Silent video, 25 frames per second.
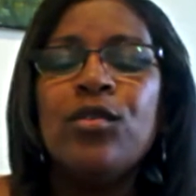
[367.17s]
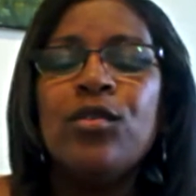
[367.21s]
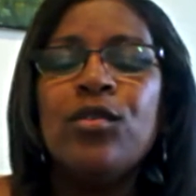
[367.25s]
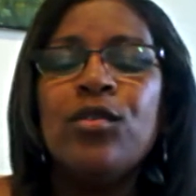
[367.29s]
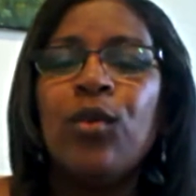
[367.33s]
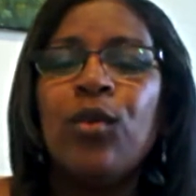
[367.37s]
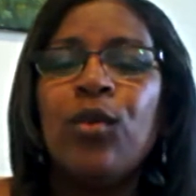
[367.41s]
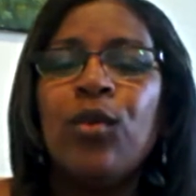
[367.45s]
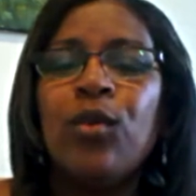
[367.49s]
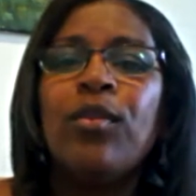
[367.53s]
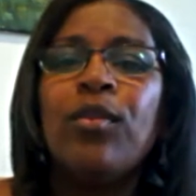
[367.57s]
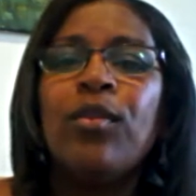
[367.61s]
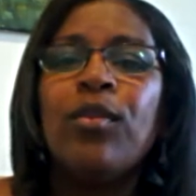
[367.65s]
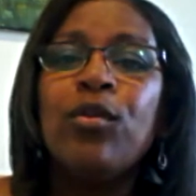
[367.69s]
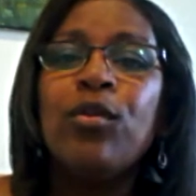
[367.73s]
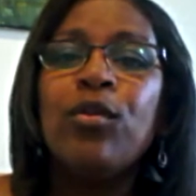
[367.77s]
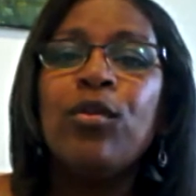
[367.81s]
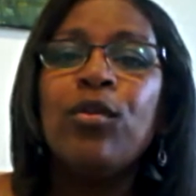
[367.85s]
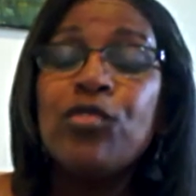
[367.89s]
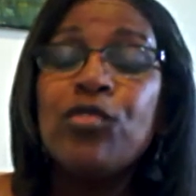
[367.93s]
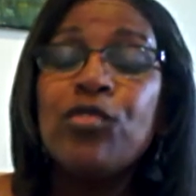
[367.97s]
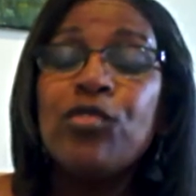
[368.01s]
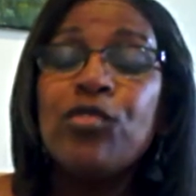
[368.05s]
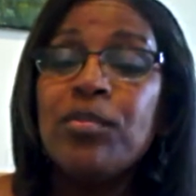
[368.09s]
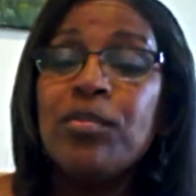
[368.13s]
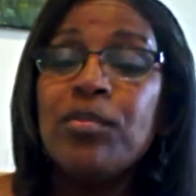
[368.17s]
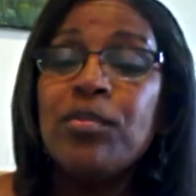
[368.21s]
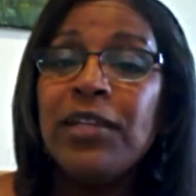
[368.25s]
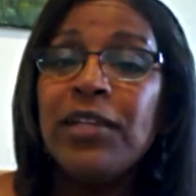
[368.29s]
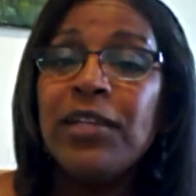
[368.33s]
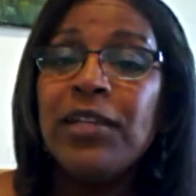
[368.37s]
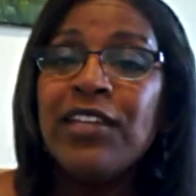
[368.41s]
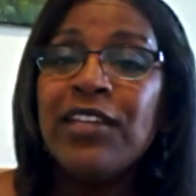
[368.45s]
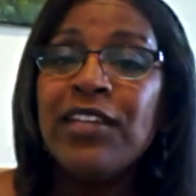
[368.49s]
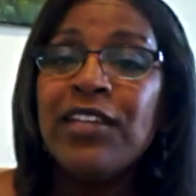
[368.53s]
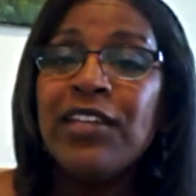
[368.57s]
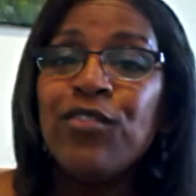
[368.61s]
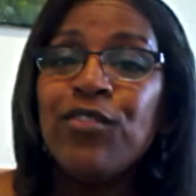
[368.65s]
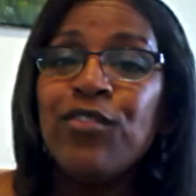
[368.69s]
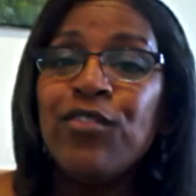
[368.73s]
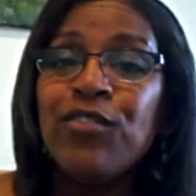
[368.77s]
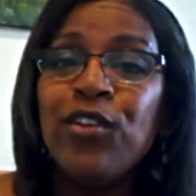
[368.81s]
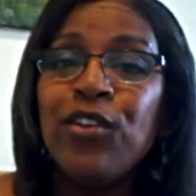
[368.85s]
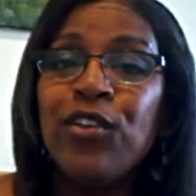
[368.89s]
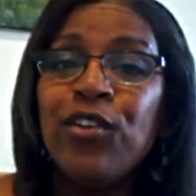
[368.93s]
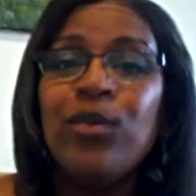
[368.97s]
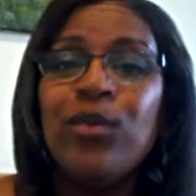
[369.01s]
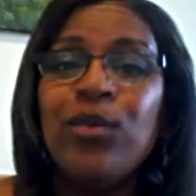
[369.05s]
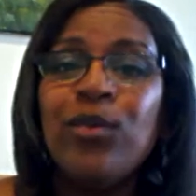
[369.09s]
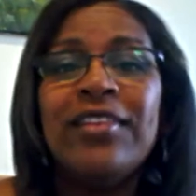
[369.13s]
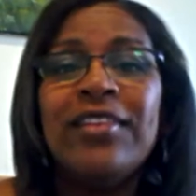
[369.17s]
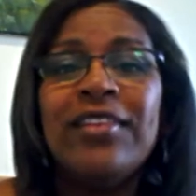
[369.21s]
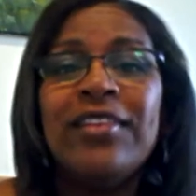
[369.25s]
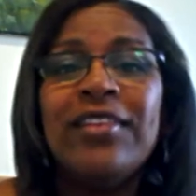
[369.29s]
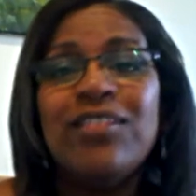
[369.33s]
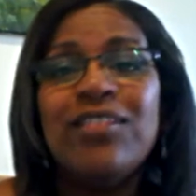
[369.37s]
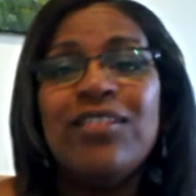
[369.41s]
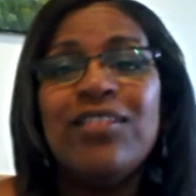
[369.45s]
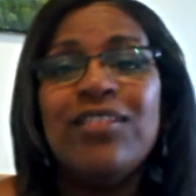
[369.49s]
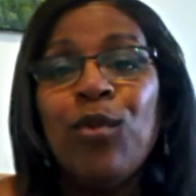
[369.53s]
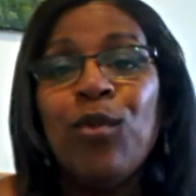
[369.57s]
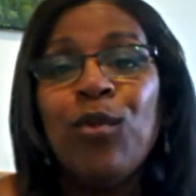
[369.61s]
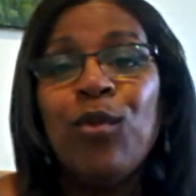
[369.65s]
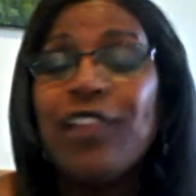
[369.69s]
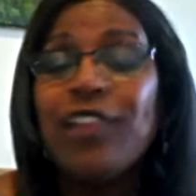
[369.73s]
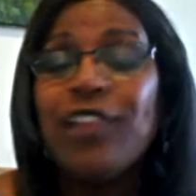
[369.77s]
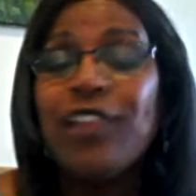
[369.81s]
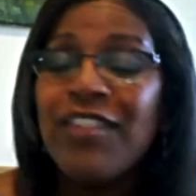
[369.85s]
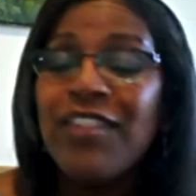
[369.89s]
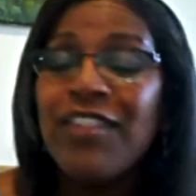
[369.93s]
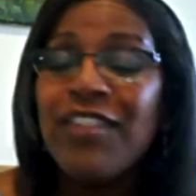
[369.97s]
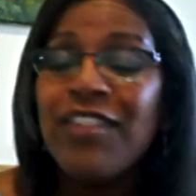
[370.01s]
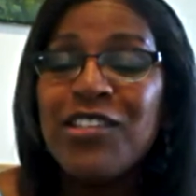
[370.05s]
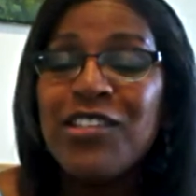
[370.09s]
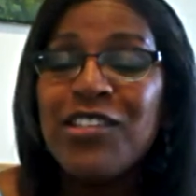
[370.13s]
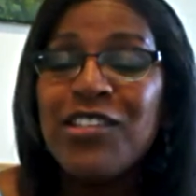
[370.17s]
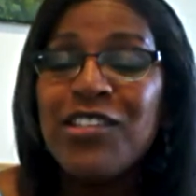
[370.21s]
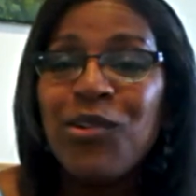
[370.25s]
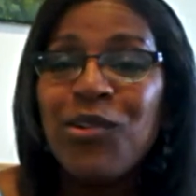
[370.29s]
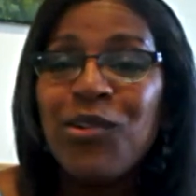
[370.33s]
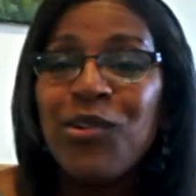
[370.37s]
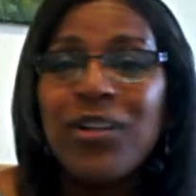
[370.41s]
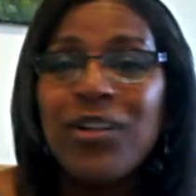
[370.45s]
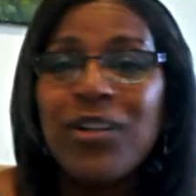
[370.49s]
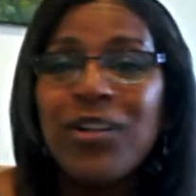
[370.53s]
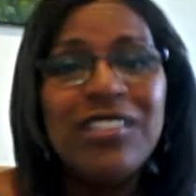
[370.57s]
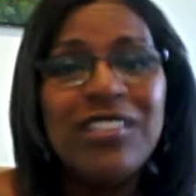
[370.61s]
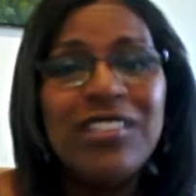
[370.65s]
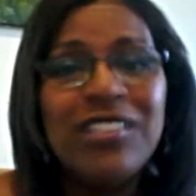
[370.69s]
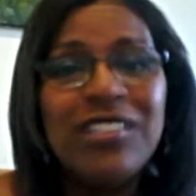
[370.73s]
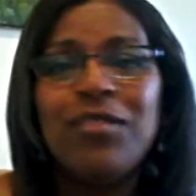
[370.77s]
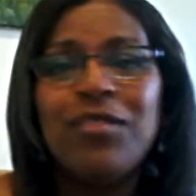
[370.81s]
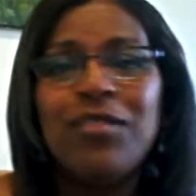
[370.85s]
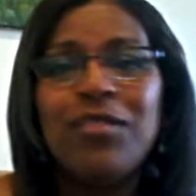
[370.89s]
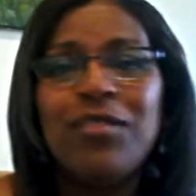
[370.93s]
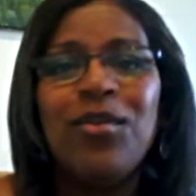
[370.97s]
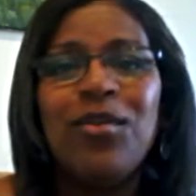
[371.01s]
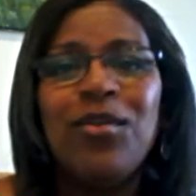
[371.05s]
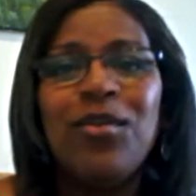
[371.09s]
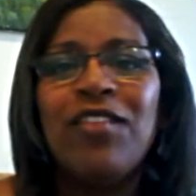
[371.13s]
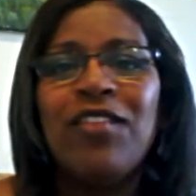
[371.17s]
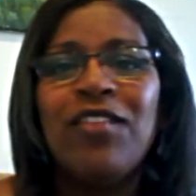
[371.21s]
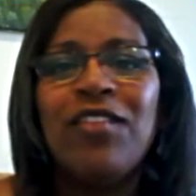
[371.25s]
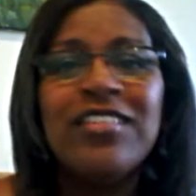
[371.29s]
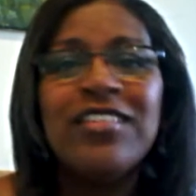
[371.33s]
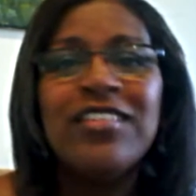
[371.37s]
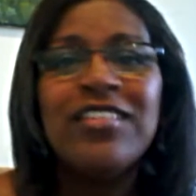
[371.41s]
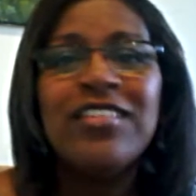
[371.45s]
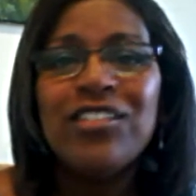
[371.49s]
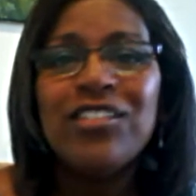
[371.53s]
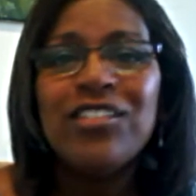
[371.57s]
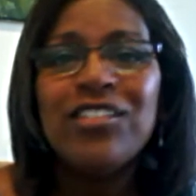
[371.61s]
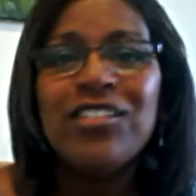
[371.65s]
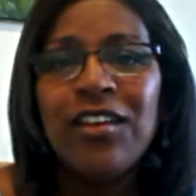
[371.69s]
So those are some plans for you, and so hopefully I've answered your question, but if you have other